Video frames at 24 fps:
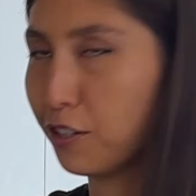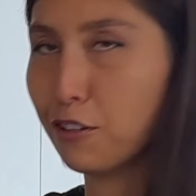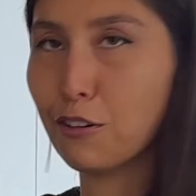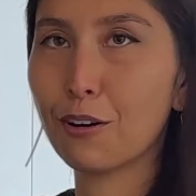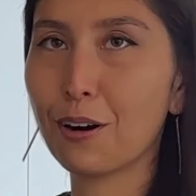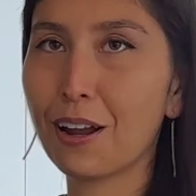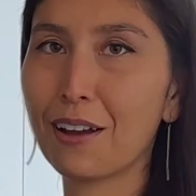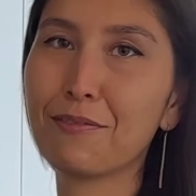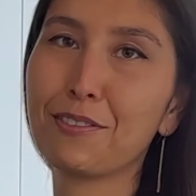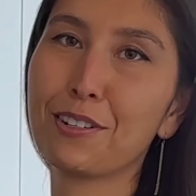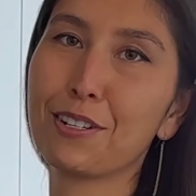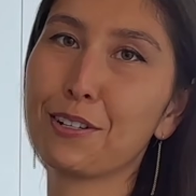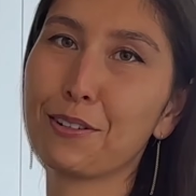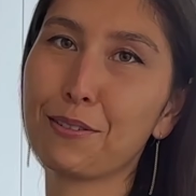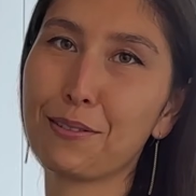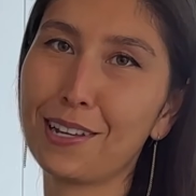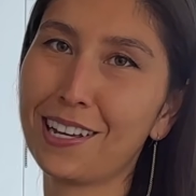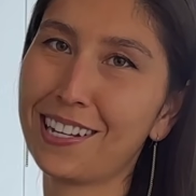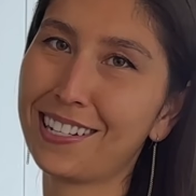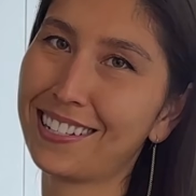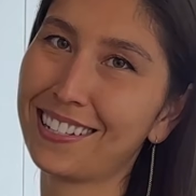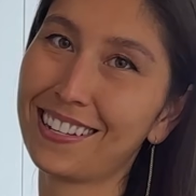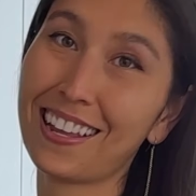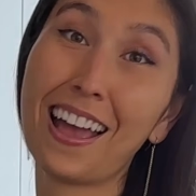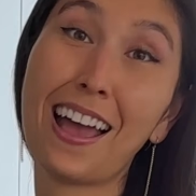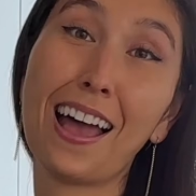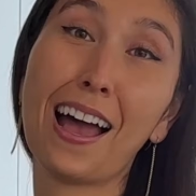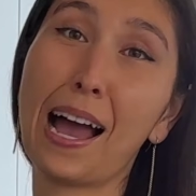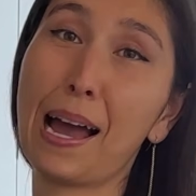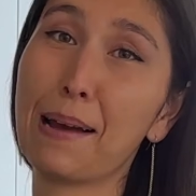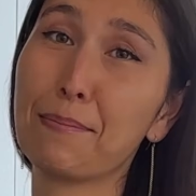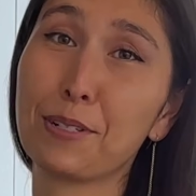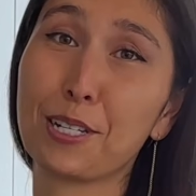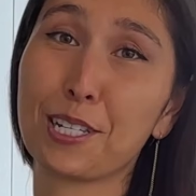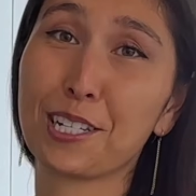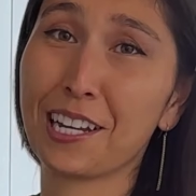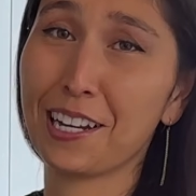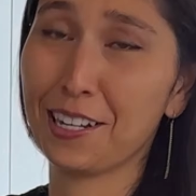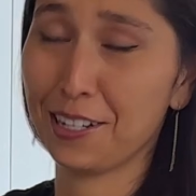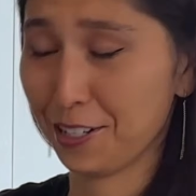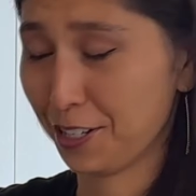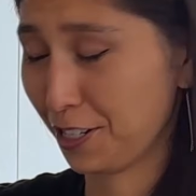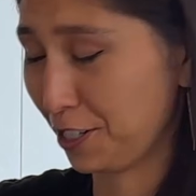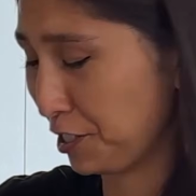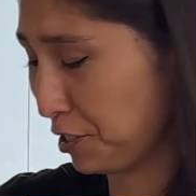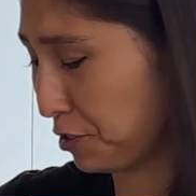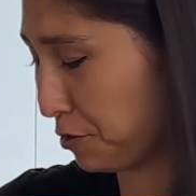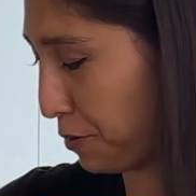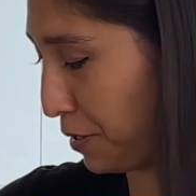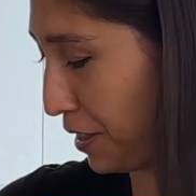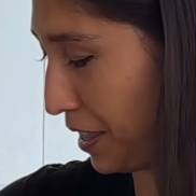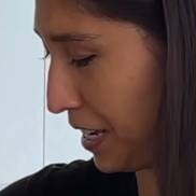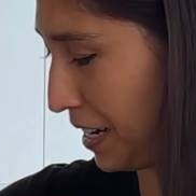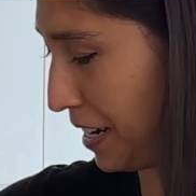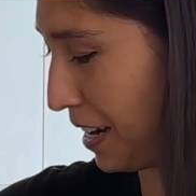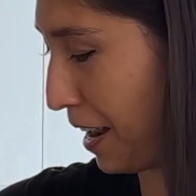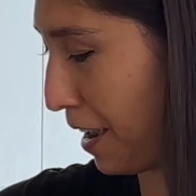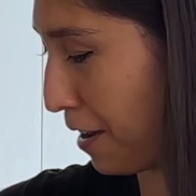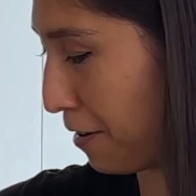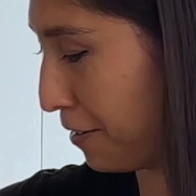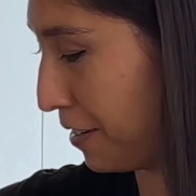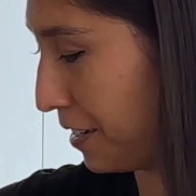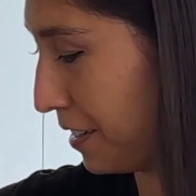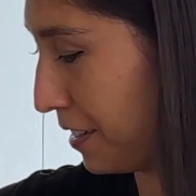You don't have to do this. I'm just getting cute with it now.